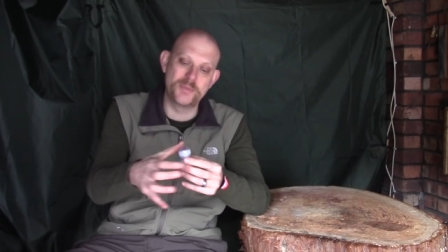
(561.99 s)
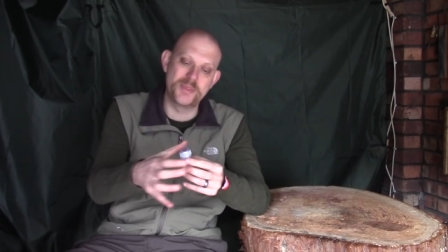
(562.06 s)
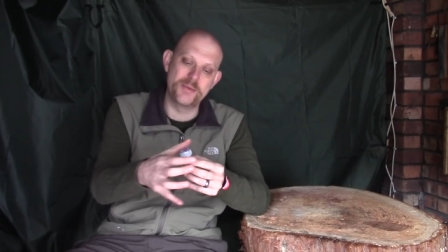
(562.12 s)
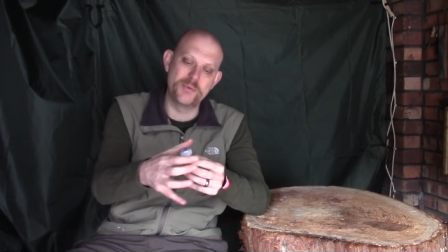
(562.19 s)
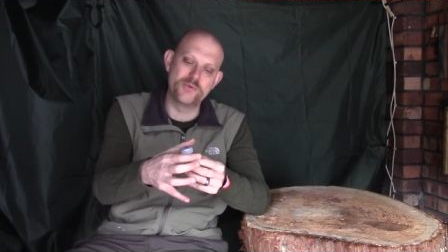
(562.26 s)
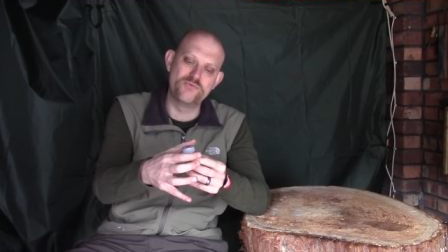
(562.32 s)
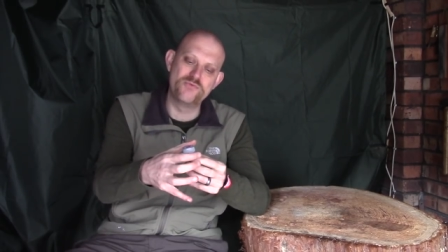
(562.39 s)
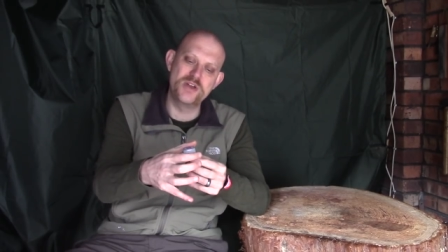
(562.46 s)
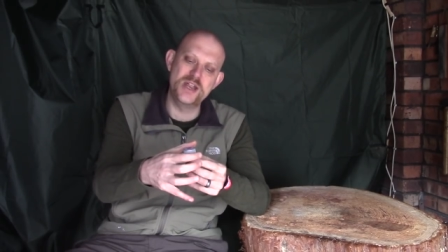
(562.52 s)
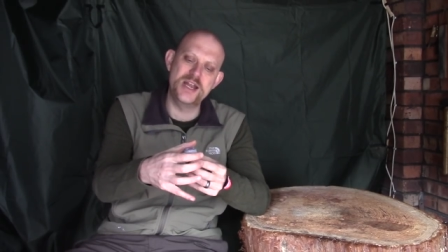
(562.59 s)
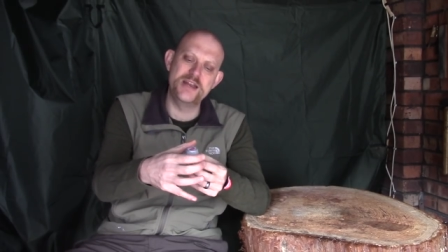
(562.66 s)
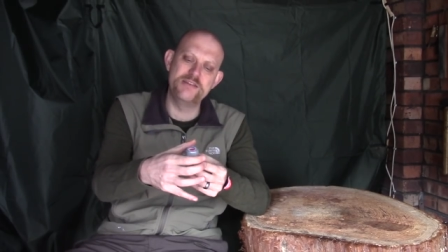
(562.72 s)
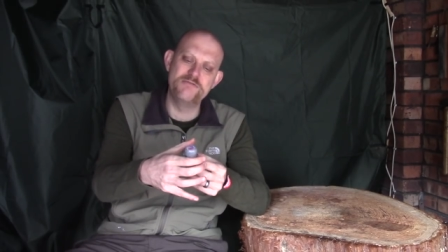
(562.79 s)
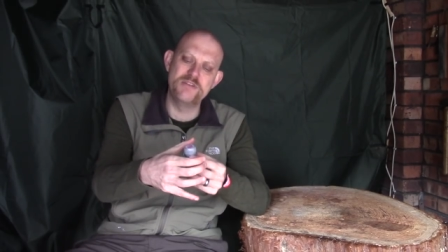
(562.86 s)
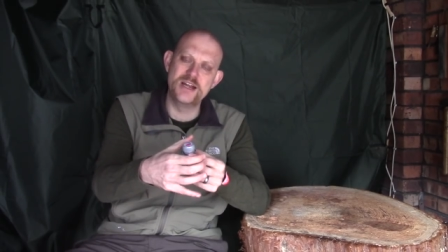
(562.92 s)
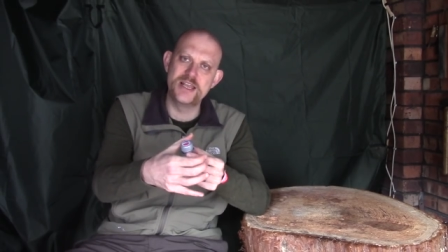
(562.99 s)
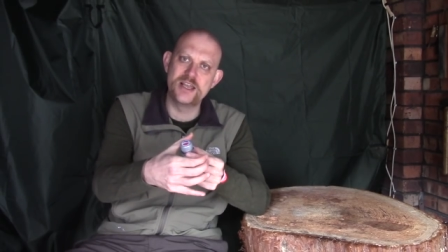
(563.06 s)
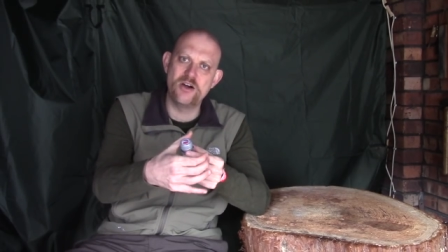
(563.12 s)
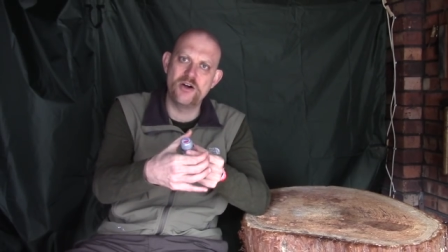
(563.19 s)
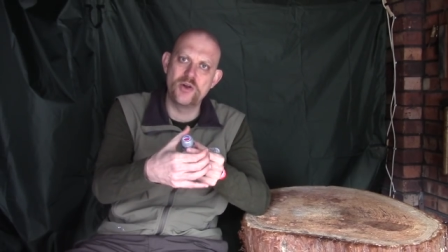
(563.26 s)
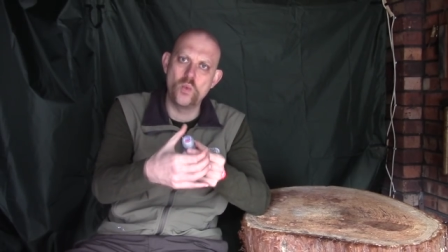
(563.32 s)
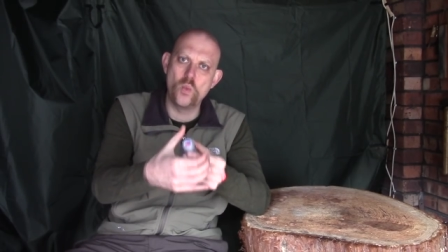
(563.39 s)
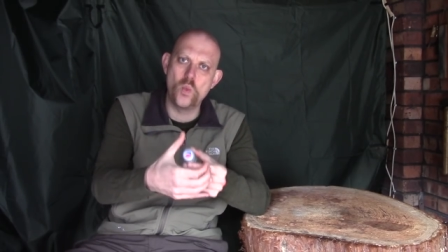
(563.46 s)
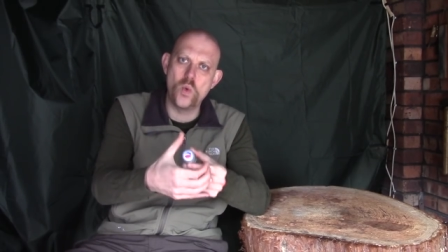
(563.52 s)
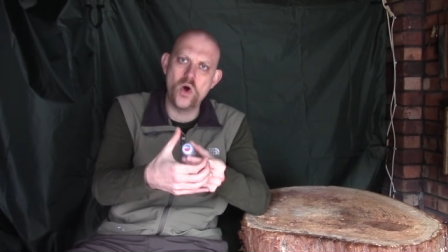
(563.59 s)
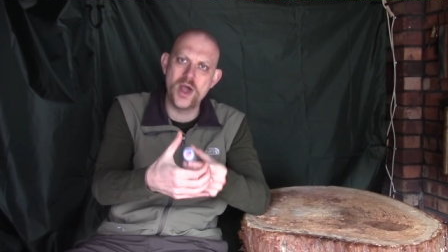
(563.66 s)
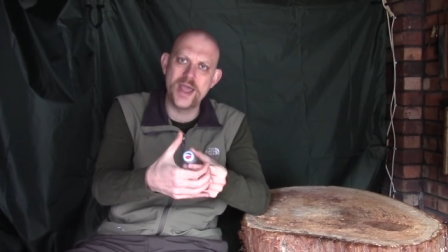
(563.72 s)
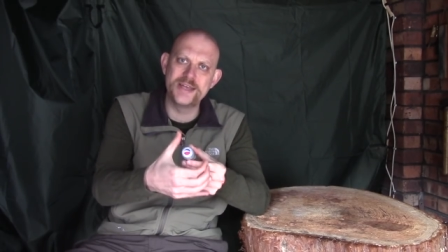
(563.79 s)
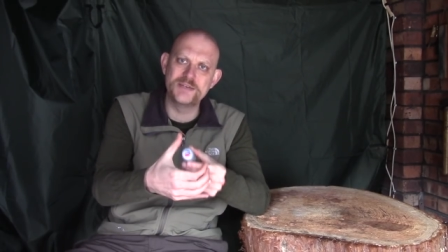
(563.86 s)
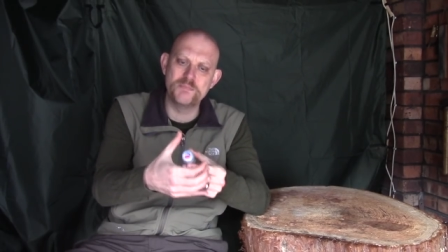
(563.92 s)
but they were really, really kind of
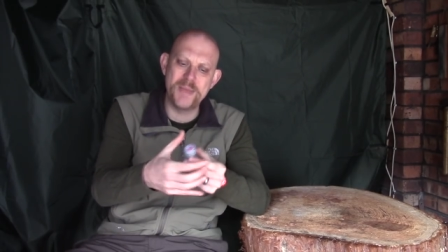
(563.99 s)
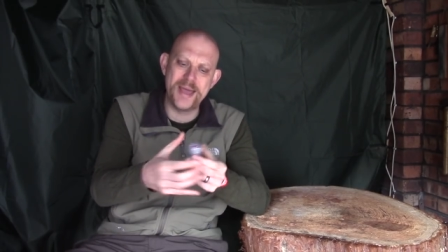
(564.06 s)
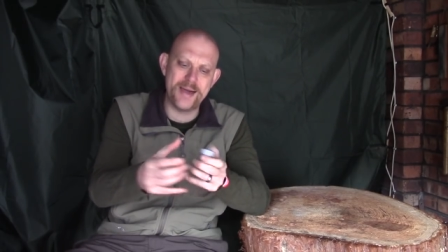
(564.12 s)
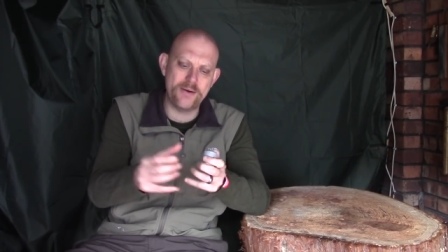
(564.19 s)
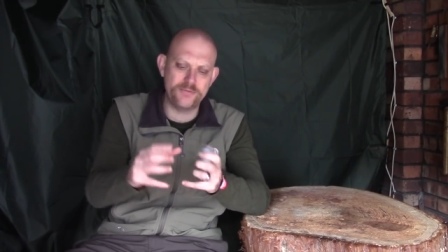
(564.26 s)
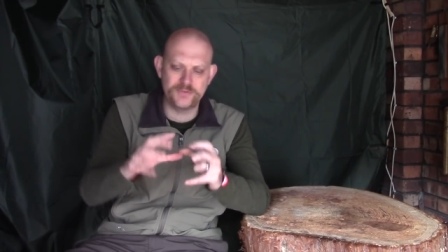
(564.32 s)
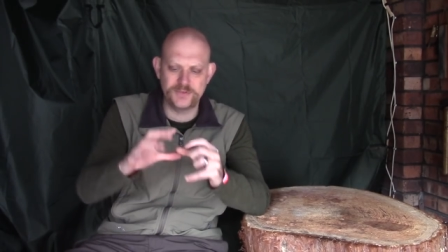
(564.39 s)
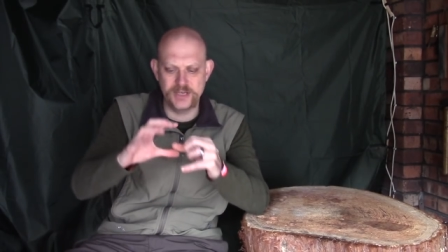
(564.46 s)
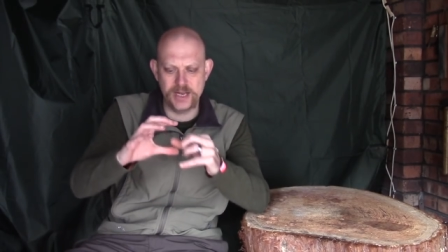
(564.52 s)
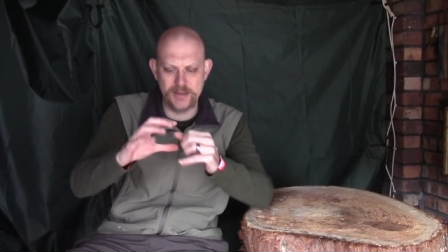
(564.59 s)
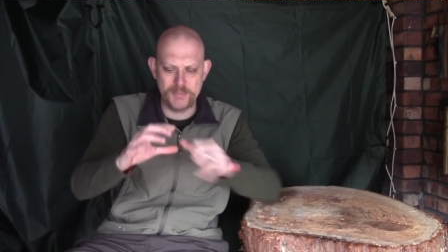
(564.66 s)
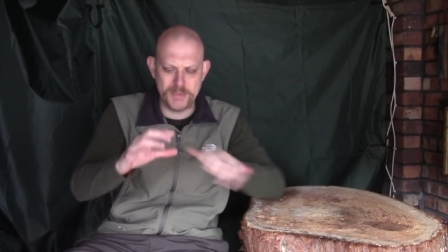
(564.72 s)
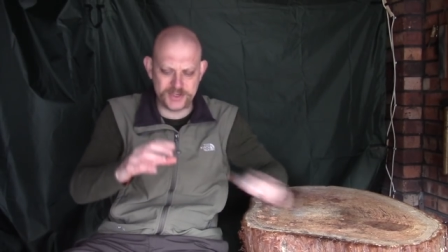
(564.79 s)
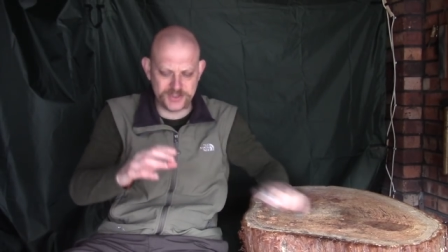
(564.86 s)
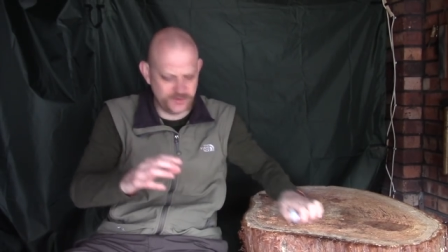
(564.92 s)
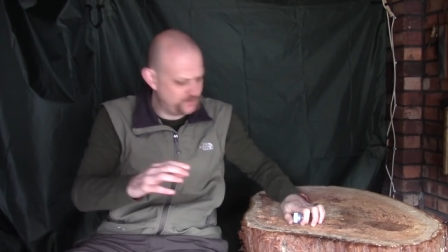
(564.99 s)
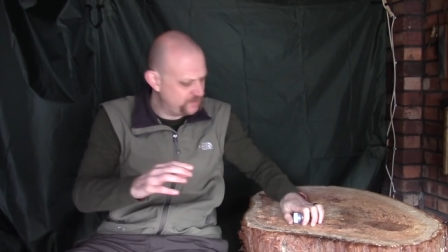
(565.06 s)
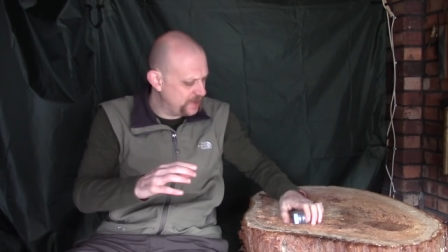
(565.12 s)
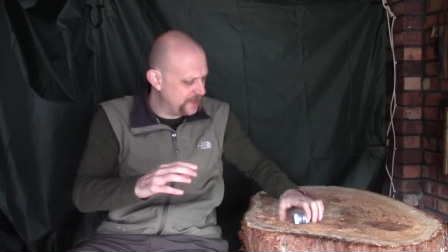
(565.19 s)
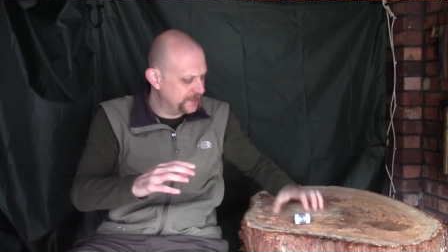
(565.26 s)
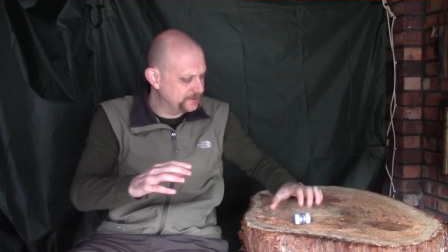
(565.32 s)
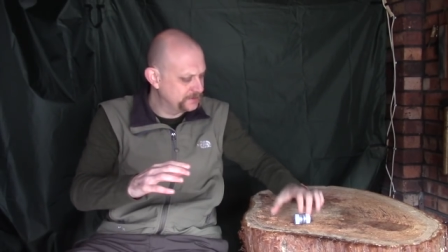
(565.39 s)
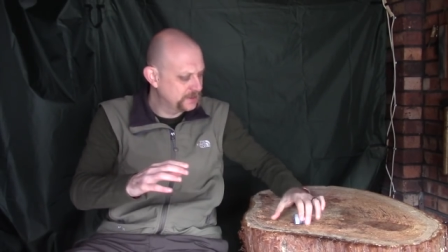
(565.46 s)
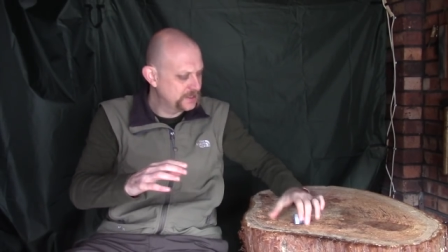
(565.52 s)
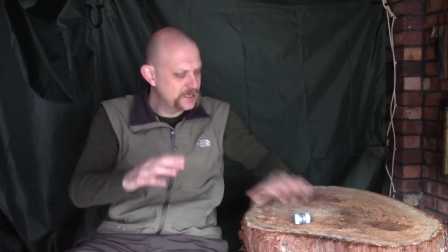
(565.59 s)
wide mouthed. You know, it must have been